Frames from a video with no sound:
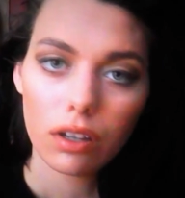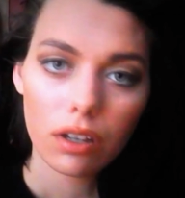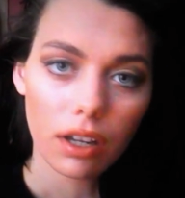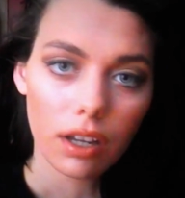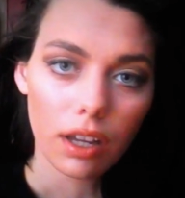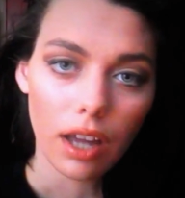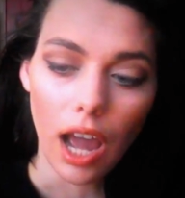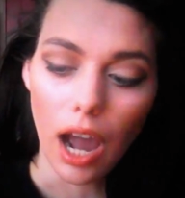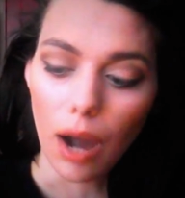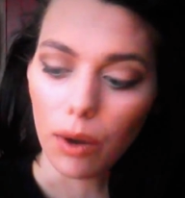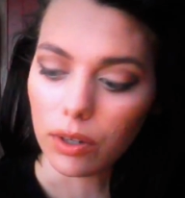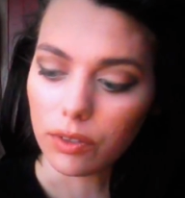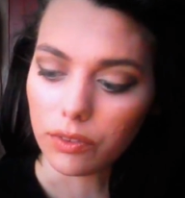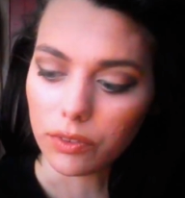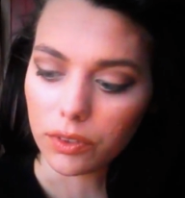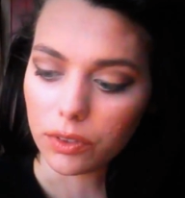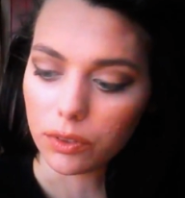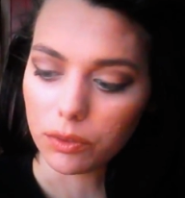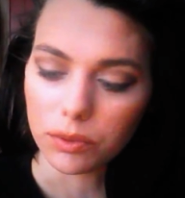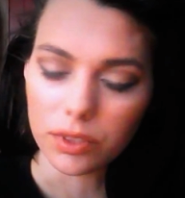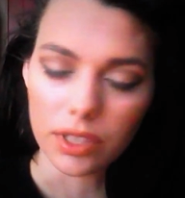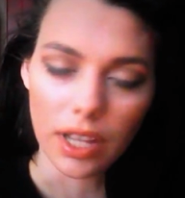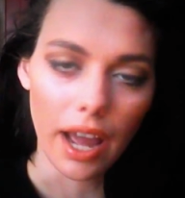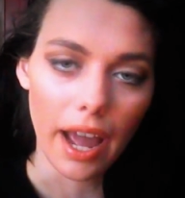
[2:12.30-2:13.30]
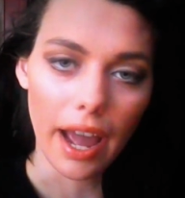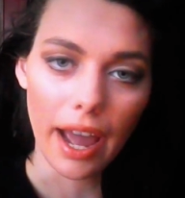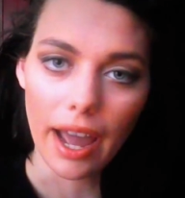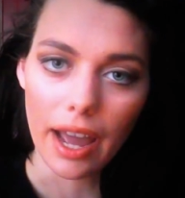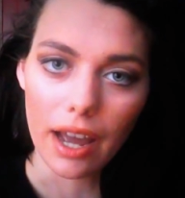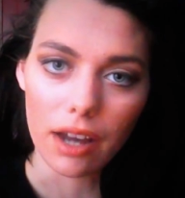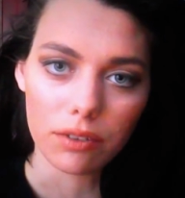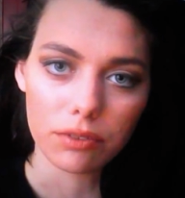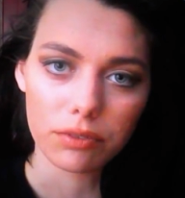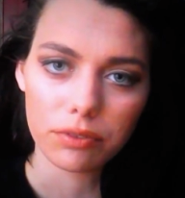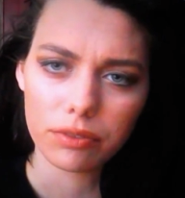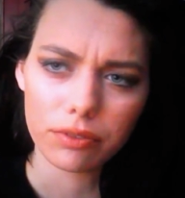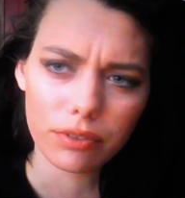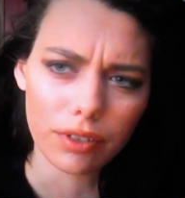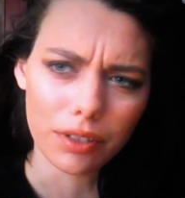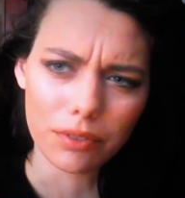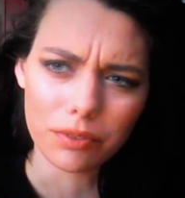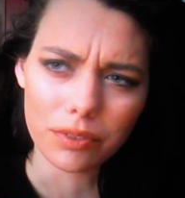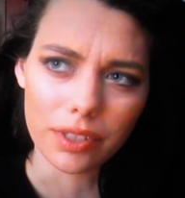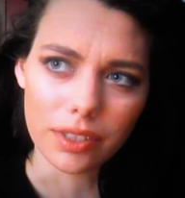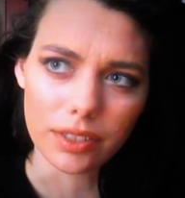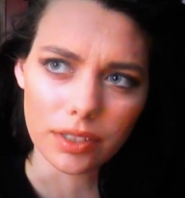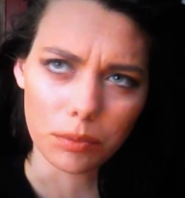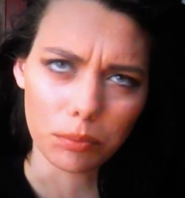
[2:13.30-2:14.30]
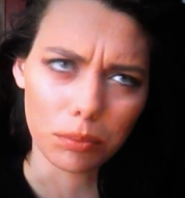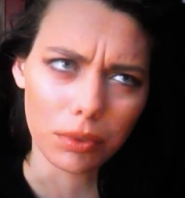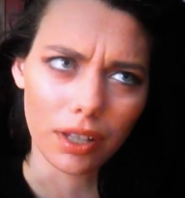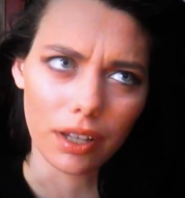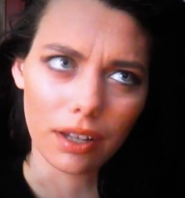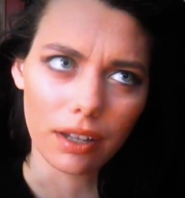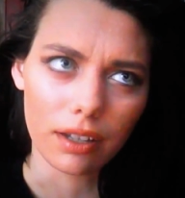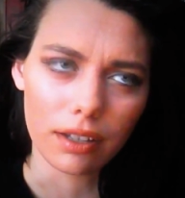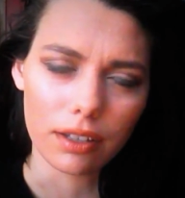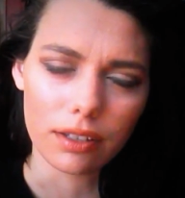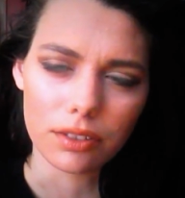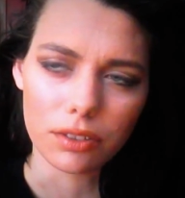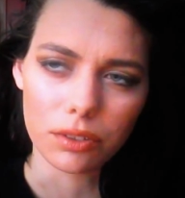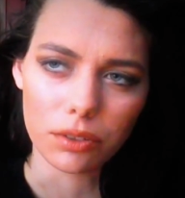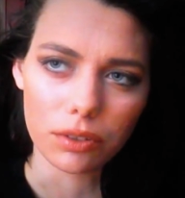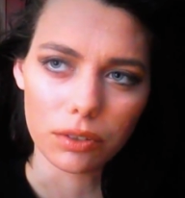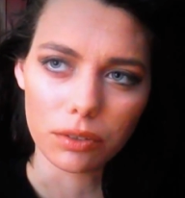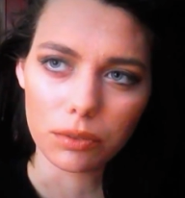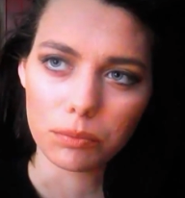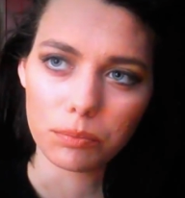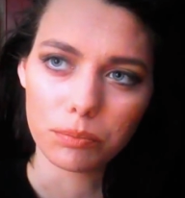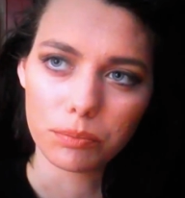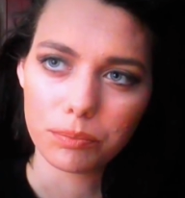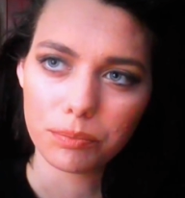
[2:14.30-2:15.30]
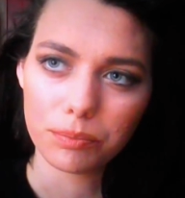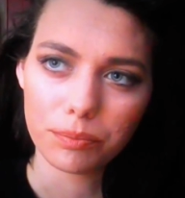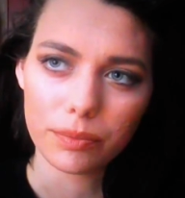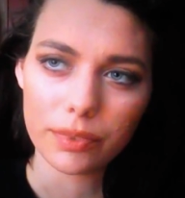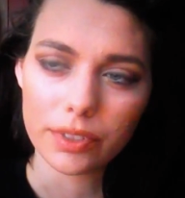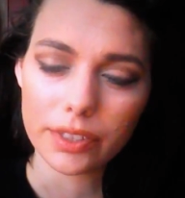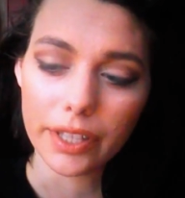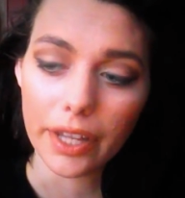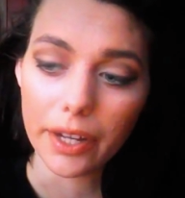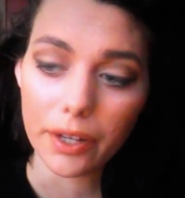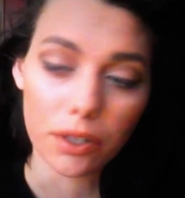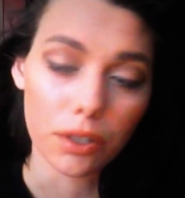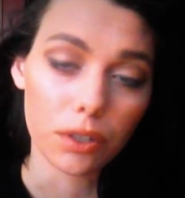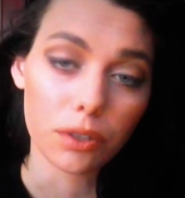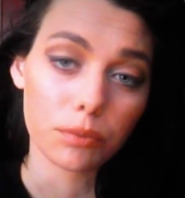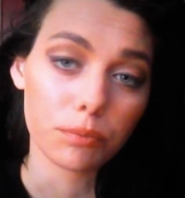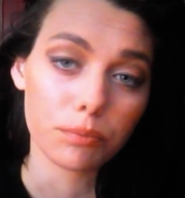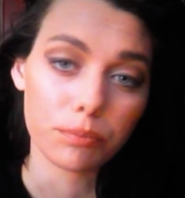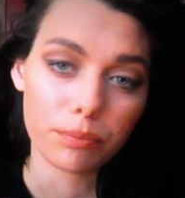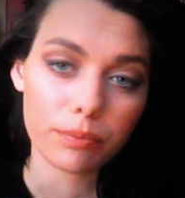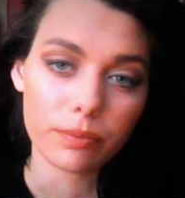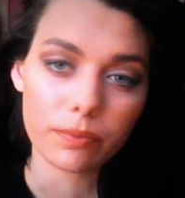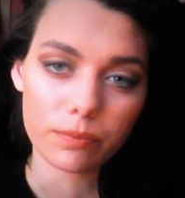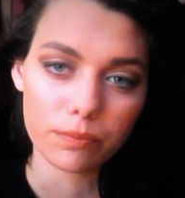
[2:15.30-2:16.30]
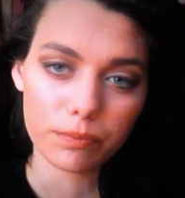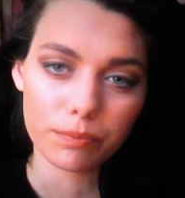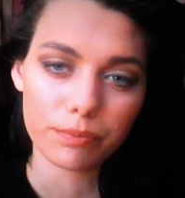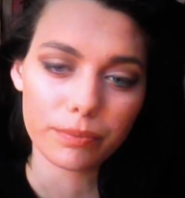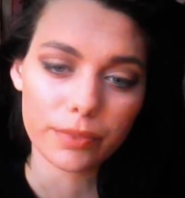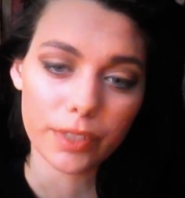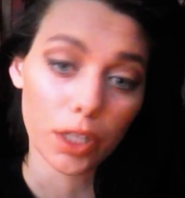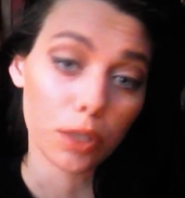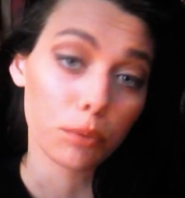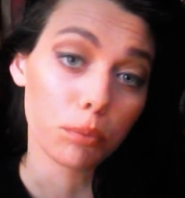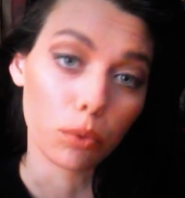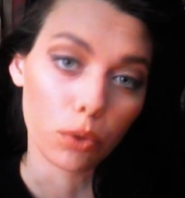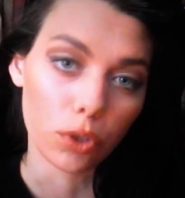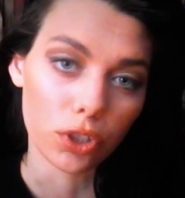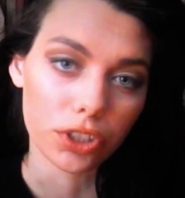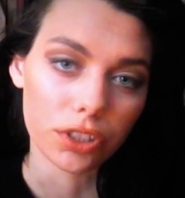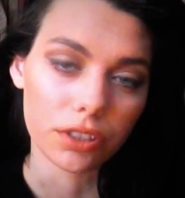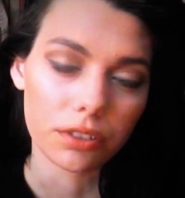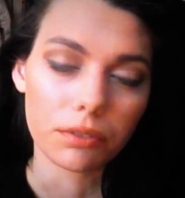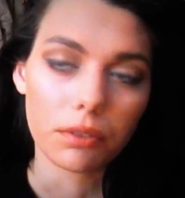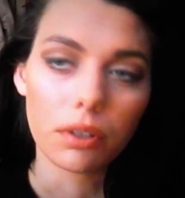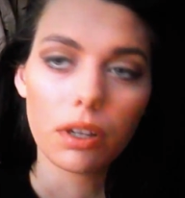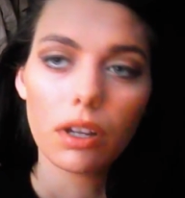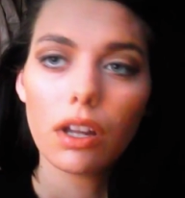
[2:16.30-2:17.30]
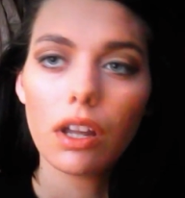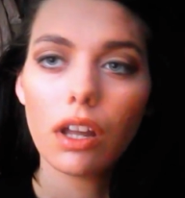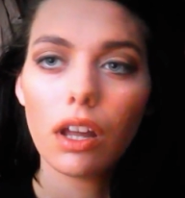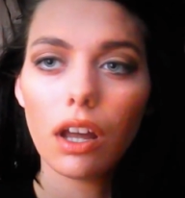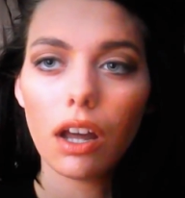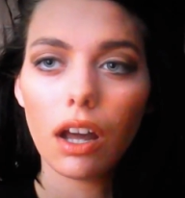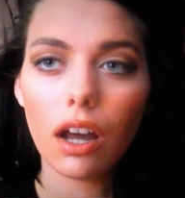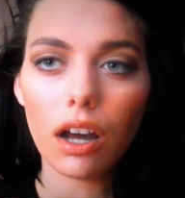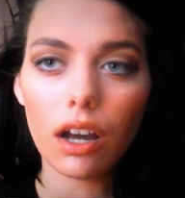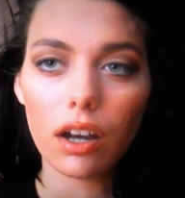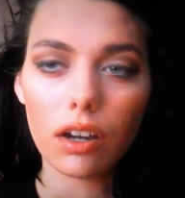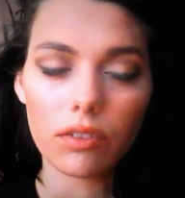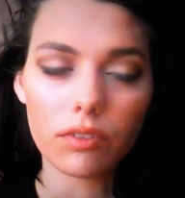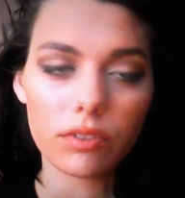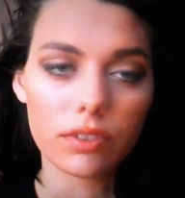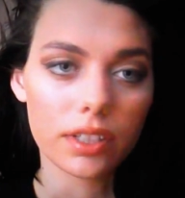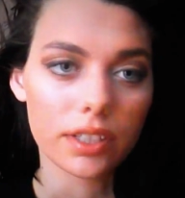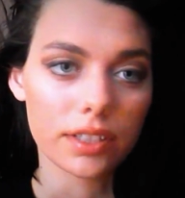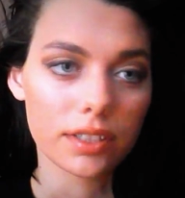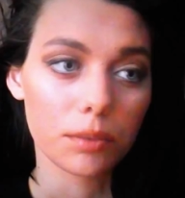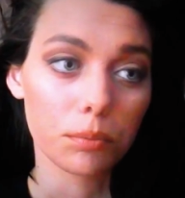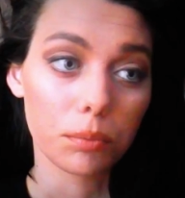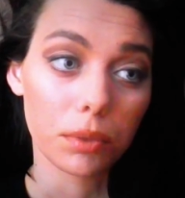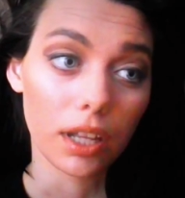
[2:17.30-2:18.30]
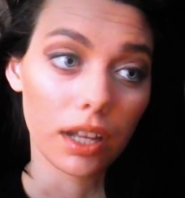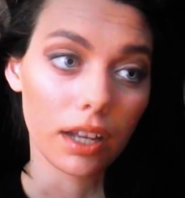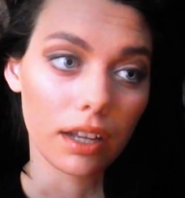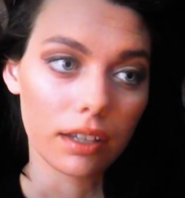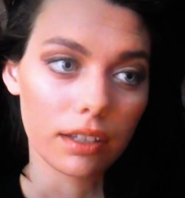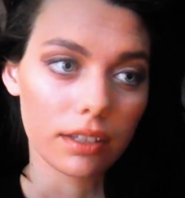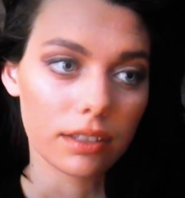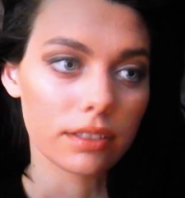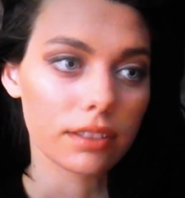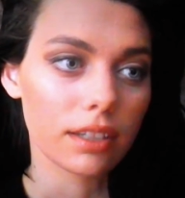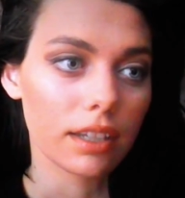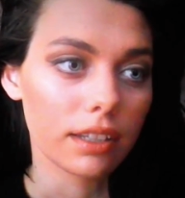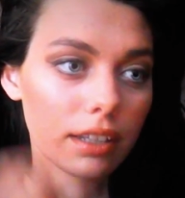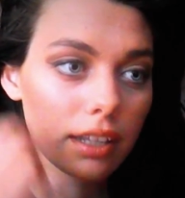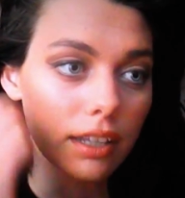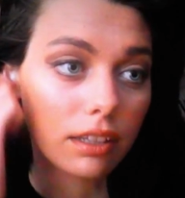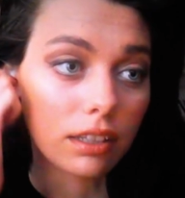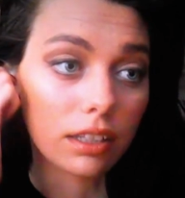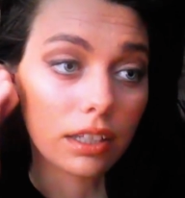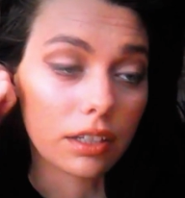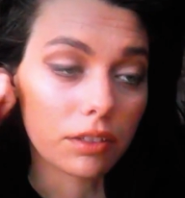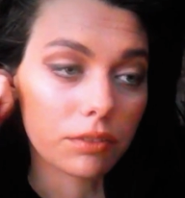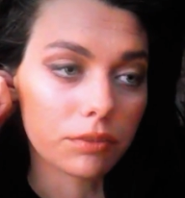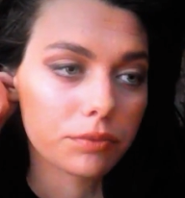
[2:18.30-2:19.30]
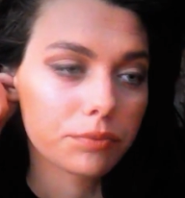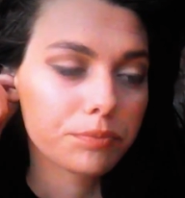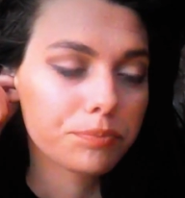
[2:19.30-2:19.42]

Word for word: however half of the supplies or their their portion of the supplies, and they leave.